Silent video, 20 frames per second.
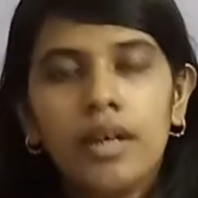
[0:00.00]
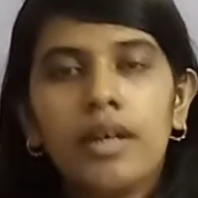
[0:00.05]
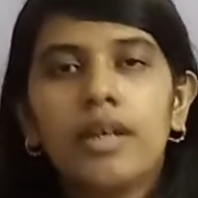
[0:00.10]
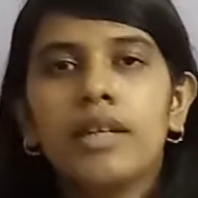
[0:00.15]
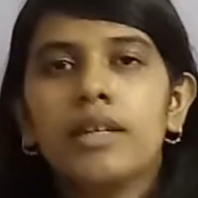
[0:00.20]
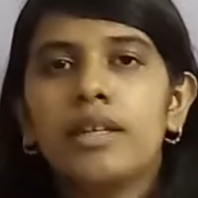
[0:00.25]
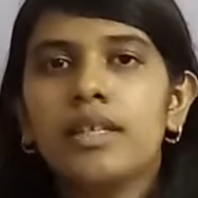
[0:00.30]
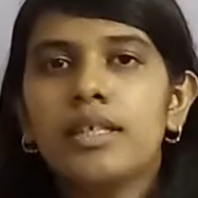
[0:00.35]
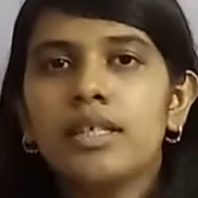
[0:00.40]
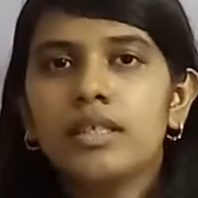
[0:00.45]

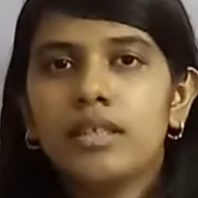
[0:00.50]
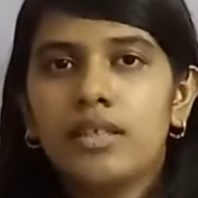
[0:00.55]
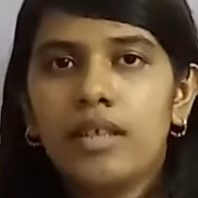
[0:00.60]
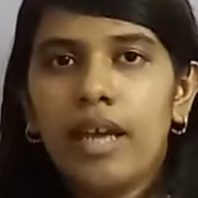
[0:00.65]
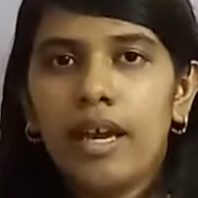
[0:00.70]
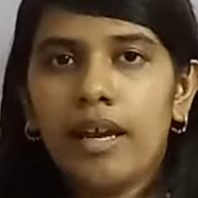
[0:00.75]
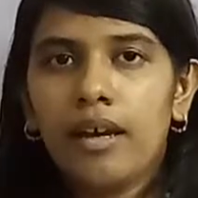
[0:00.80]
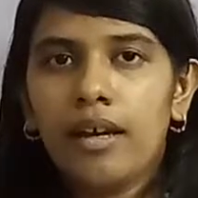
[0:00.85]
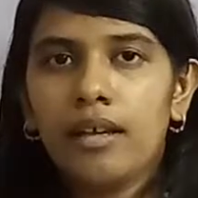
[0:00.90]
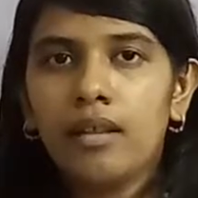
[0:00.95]
it is
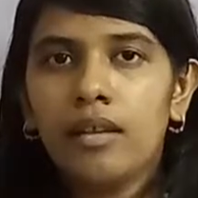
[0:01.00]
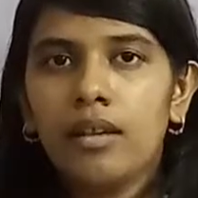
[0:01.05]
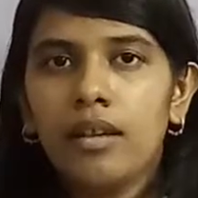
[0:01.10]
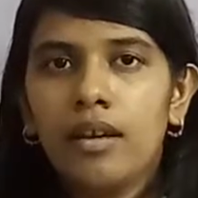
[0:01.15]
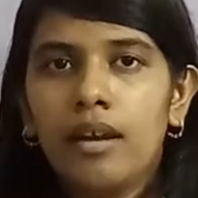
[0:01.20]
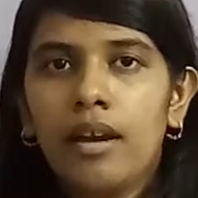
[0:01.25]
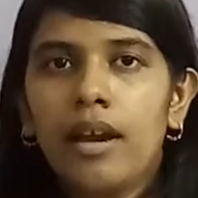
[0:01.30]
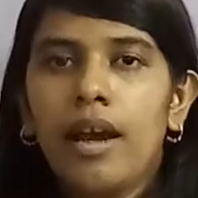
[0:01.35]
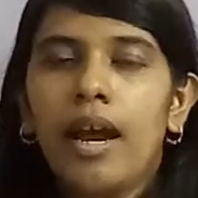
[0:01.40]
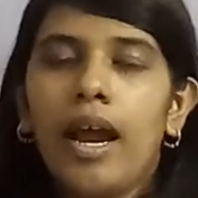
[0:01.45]
taken
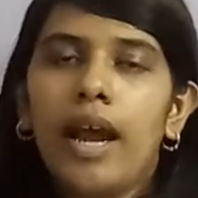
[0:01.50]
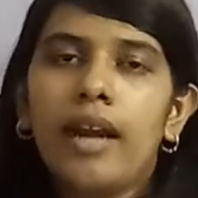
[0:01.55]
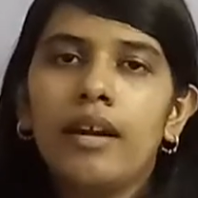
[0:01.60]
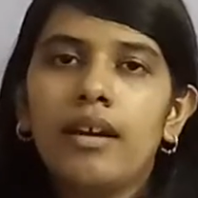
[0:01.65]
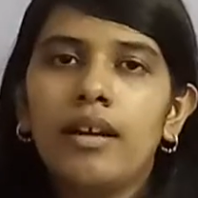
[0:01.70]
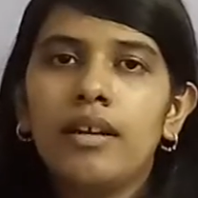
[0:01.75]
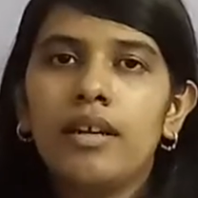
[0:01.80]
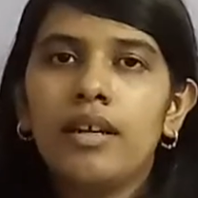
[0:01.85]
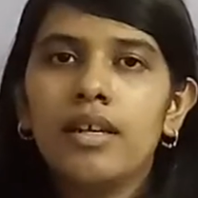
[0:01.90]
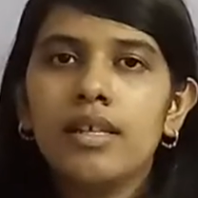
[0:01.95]
and
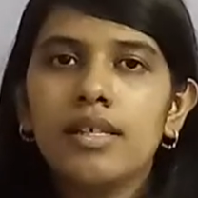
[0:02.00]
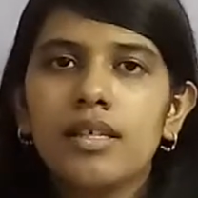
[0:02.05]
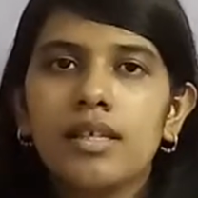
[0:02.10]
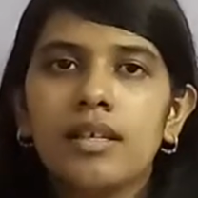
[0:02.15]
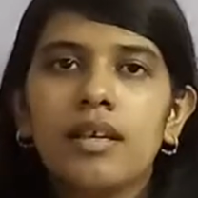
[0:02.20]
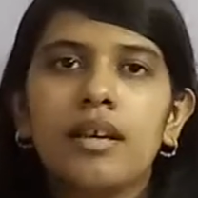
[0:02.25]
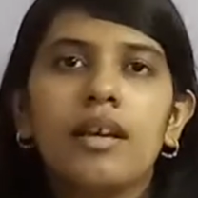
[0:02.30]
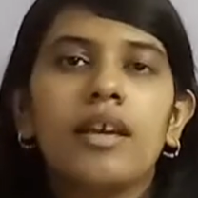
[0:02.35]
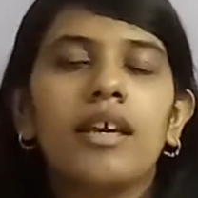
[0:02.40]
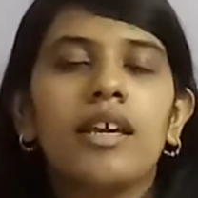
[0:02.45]
it
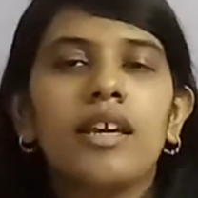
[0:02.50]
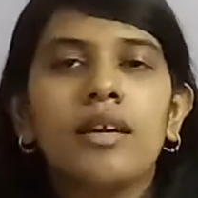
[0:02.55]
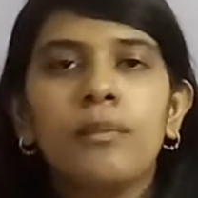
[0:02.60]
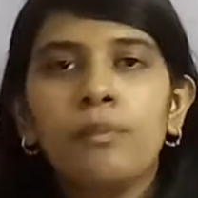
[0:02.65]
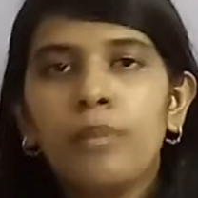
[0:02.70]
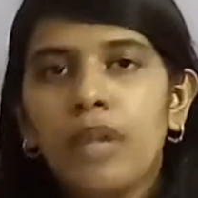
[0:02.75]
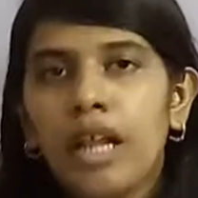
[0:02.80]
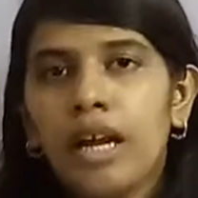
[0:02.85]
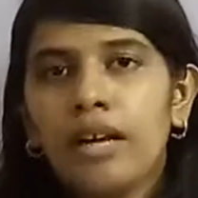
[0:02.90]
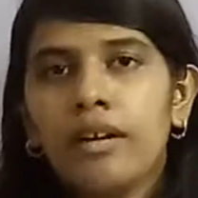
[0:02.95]
is
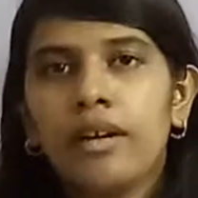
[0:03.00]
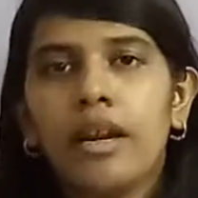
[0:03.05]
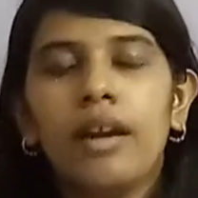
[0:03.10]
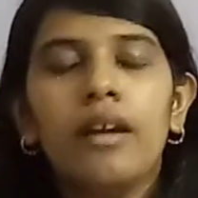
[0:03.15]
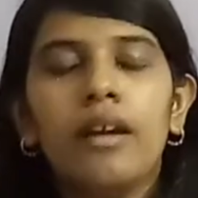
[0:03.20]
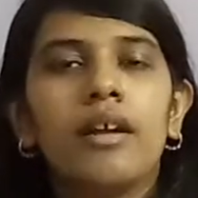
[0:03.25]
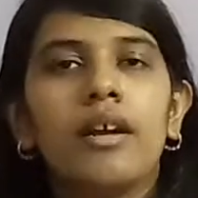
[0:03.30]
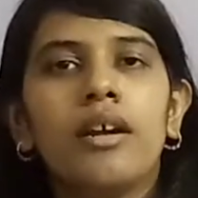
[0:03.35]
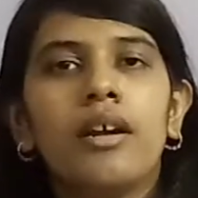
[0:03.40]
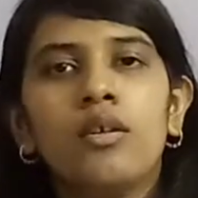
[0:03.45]

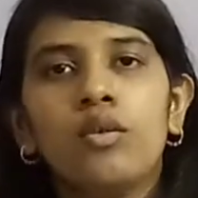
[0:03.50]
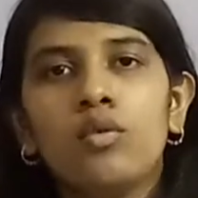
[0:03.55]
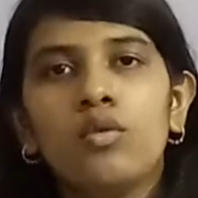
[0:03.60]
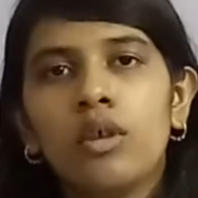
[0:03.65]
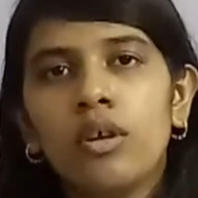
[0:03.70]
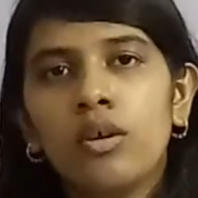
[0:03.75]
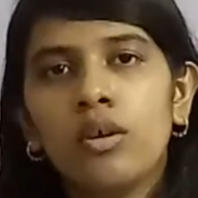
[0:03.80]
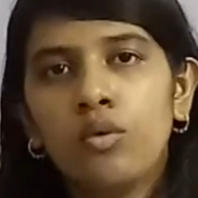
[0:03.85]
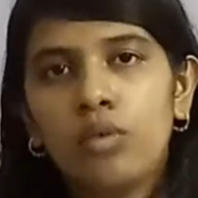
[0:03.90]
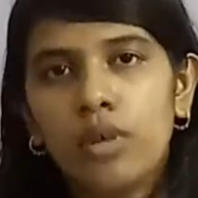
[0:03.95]
implanted into the
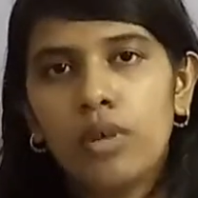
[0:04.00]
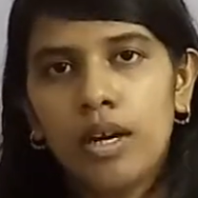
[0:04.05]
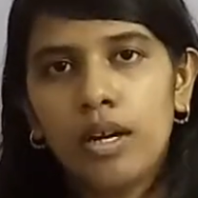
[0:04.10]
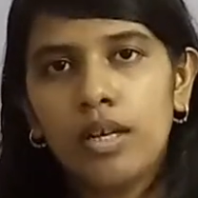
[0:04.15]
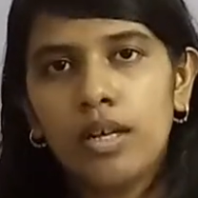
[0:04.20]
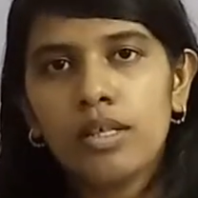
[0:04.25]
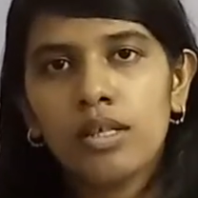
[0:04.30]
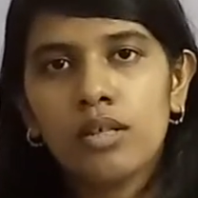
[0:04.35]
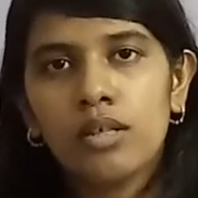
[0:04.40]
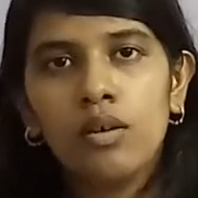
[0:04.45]

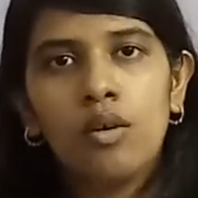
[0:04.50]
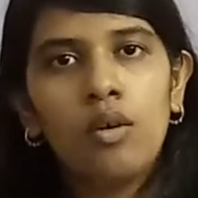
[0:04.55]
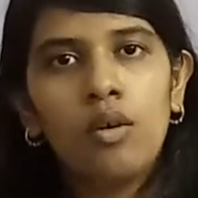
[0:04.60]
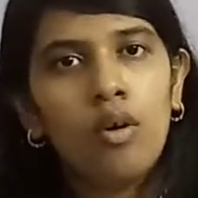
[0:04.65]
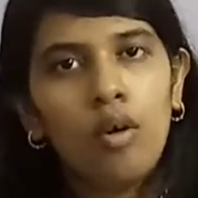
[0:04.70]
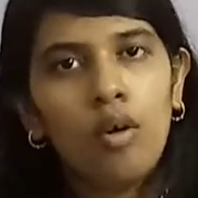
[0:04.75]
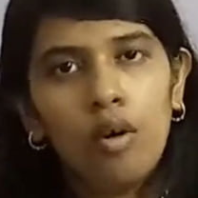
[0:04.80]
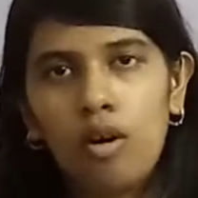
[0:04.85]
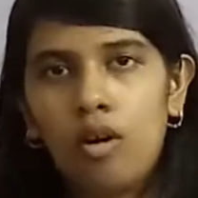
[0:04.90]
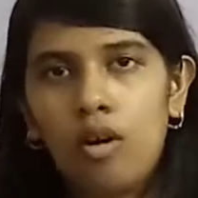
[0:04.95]
uterus
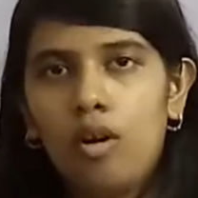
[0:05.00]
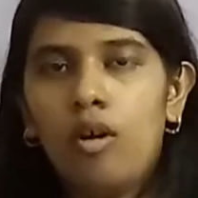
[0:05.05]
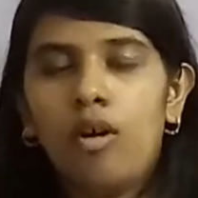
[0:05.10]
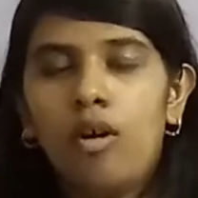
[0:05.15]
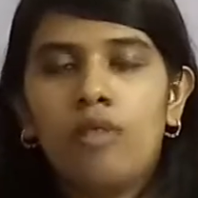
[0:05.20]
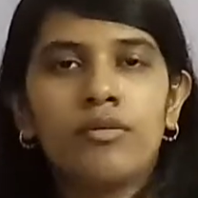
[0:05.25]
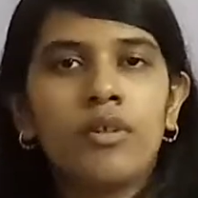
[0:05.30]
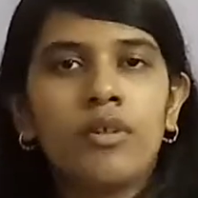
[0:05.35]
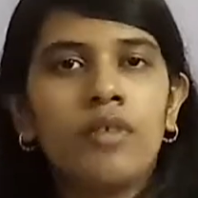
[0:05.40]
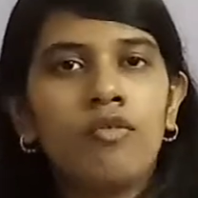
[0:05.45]

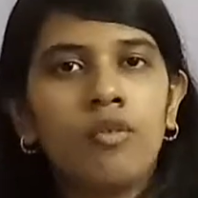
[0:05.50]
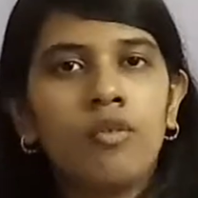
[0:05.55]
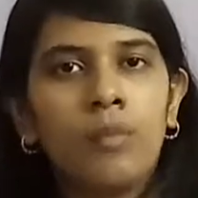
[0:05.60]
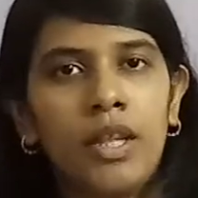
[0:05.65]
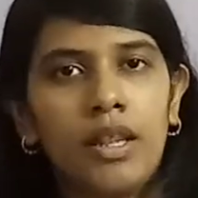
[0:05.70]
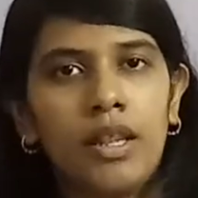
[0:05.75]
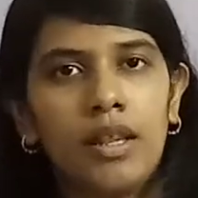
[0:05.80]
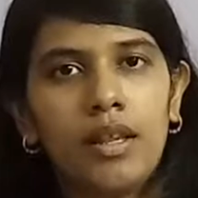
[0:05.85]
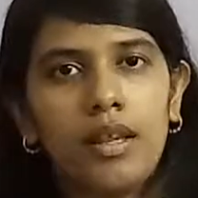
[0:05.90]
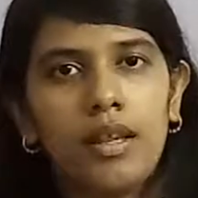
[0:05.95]
of the woman.